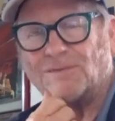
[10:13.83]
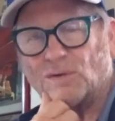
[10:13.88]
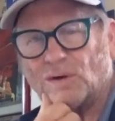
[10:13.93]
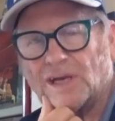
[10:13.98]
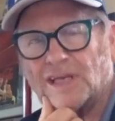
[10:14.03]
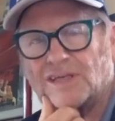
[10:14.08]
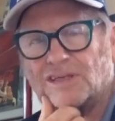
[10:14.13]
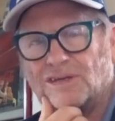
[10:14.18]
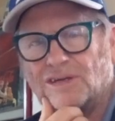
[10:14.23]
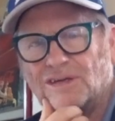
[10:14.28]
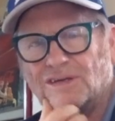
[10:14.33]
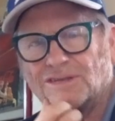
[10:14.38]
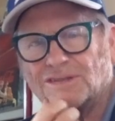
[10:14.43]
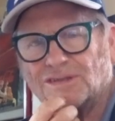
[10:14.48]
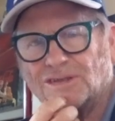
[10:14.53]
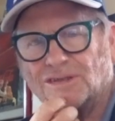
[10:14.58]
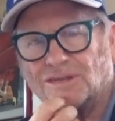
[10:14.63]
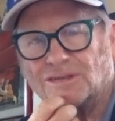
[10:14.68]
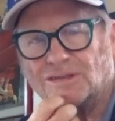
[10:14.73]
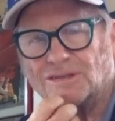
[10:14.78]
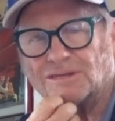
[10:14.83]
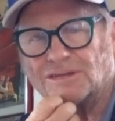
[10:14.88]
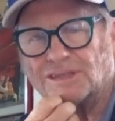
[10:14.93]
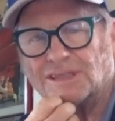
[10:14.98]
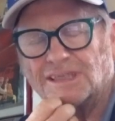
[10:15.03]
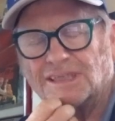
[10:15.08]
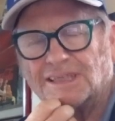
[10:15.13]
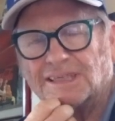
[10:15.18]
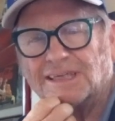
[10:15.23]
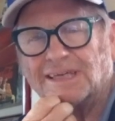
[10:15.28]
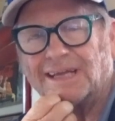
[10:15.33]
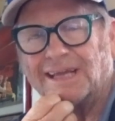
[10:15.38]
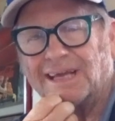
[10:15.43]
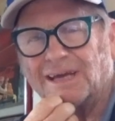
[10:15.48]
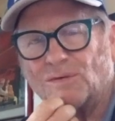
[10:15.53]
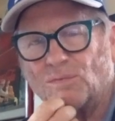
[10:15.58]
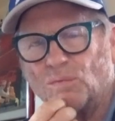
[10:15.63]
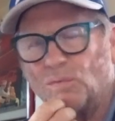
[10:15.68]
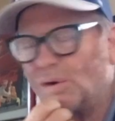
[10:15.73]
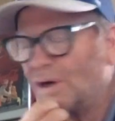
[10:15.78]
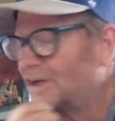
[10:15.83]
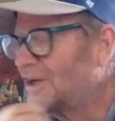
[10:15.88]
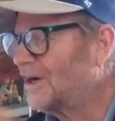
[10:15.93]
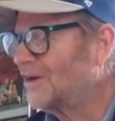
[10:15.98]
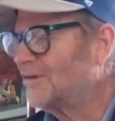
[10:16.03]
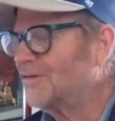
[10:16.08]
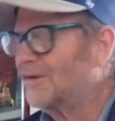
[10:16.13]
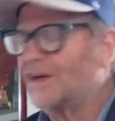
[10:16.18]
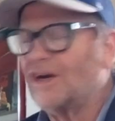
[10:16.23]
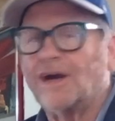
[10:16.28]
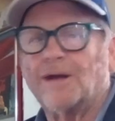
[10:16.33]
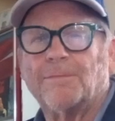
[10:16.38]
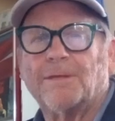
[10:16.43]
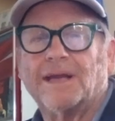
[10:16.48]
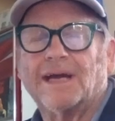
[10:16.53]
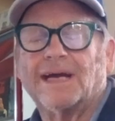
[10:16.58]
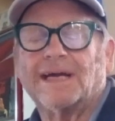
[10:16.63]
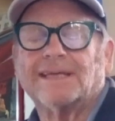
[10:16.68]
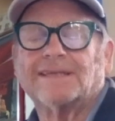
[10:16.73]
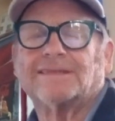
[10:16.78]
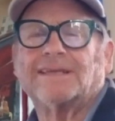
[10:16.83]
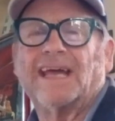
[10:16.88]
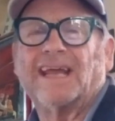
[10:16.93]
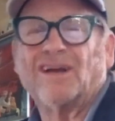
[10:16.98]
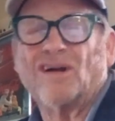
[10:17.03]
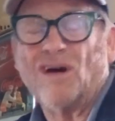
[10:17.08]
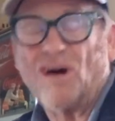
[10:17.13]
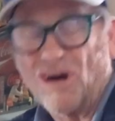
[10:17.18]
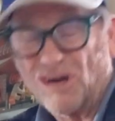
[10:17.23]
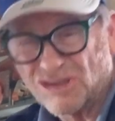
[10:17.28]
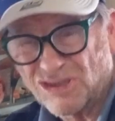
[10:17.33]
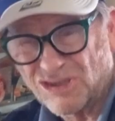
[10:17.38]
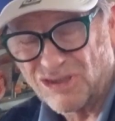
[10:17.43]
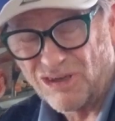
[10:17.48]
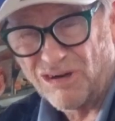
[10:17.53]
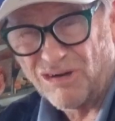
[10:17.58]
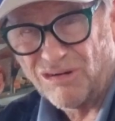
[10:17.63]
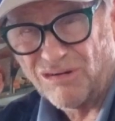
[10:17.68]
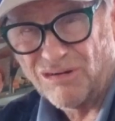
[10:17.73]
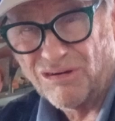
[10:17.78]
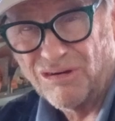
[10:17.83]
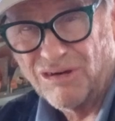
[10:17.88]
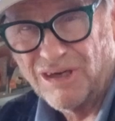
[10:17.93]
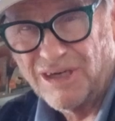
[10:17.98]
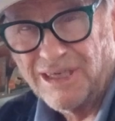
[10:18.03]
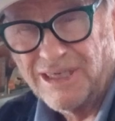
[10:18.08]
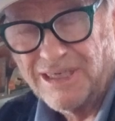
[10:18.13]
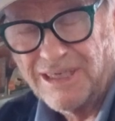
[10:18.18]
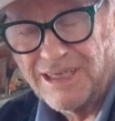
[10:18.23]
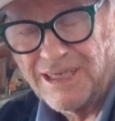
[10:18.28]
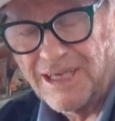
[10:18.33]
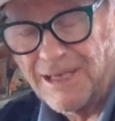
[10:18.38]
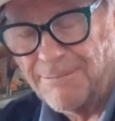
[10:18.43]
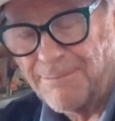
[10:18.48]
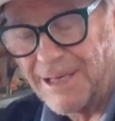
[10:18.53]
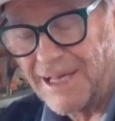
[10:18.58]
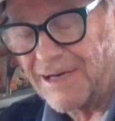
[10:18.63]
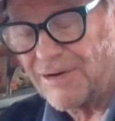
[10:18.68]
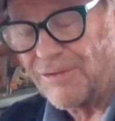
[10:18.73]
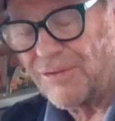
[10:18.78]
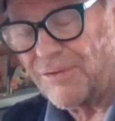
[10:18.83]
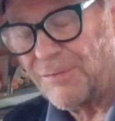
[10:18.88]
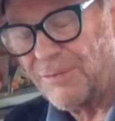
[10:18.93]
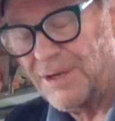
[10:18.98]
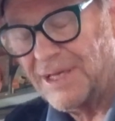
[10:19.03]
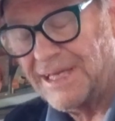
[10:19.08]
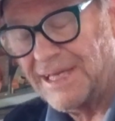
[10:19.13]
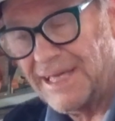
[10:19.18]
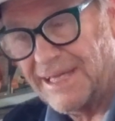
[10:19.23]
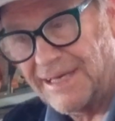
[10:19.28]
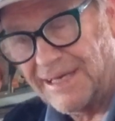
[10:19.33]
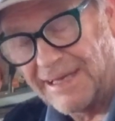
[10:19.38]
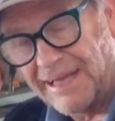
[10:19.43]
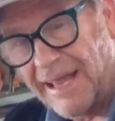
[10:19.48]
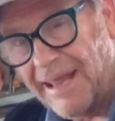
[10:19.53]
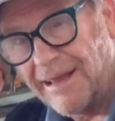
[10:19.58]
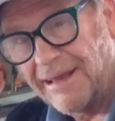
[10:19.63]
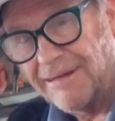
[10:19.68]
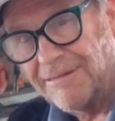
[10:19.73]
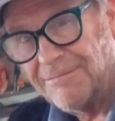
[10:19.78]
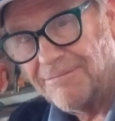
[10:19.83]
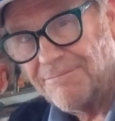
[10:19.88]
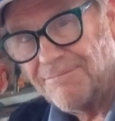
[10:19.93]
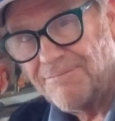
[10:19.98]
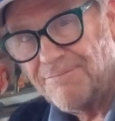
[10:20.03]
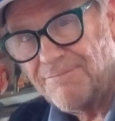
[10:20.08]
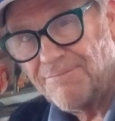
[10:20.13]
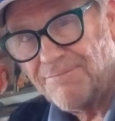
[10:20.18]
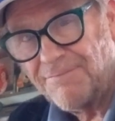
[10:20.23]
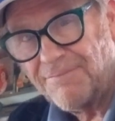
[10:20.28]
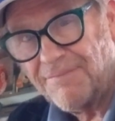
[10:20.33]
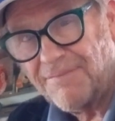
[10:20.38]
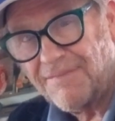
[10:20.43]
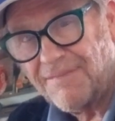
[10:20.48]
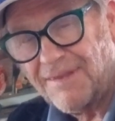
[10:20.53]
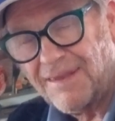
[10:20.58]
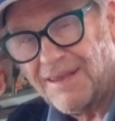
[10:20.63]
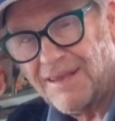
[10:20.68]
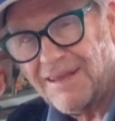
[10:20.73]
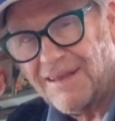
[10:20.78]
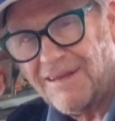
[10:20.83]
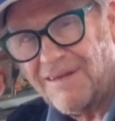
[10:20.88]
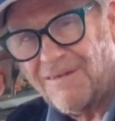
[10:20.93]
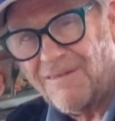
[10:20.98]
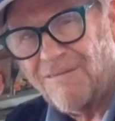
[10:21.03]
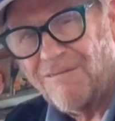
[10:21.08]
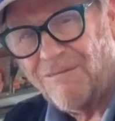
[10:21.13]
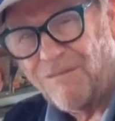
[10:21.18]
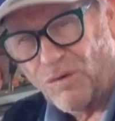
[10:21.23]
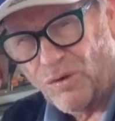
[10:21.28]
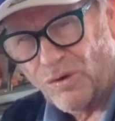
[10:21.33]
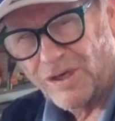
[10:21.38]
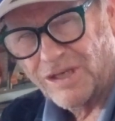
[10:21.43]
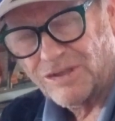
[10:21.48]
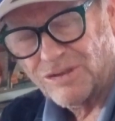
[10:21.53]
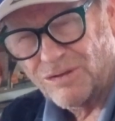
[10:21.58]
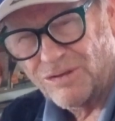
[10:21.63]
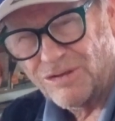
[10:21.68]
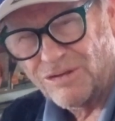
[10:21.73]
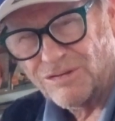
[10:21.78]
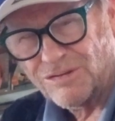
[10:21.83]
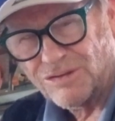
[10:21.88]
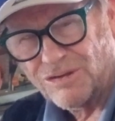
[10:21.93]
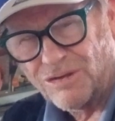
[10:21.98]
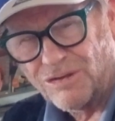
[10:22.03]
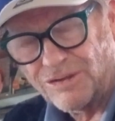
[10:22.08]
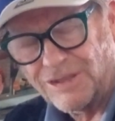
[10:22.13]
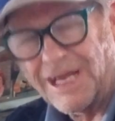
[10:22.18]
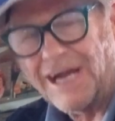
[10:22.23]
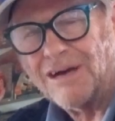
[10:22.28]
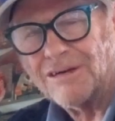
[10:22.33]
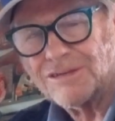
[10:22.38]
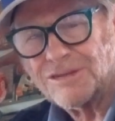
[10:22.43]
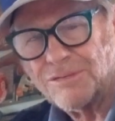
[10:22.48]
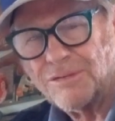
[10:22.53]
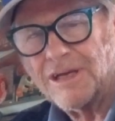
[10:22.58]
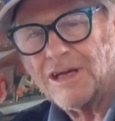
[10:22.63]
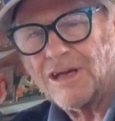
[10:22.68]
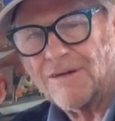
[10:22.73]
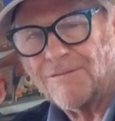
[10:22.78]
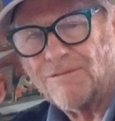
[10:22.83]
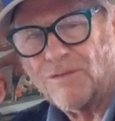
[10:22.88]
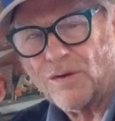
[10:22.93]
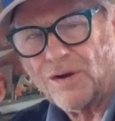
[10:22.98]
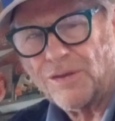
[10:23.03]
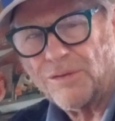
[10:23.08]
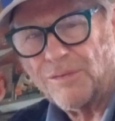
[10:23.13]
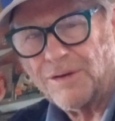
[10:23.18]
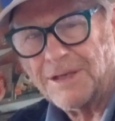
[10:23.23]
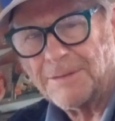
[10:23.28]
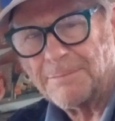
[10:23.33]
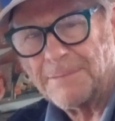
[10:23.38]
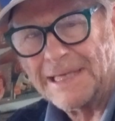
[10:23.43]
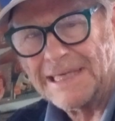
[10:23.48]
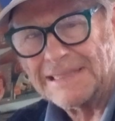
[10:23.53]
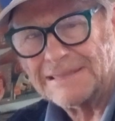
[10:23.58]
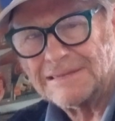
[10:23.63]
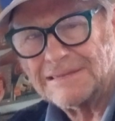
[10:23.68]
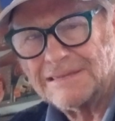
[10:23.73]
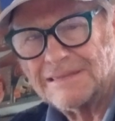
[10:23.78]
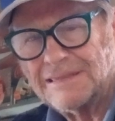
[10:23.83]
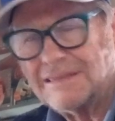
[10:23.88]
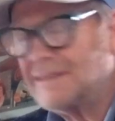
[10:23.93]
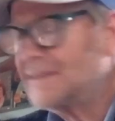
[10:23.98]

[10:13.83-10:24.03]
42 years old, he had 100 RBIs. And also, he batted 388, 42 years old. Now, 343 at bats.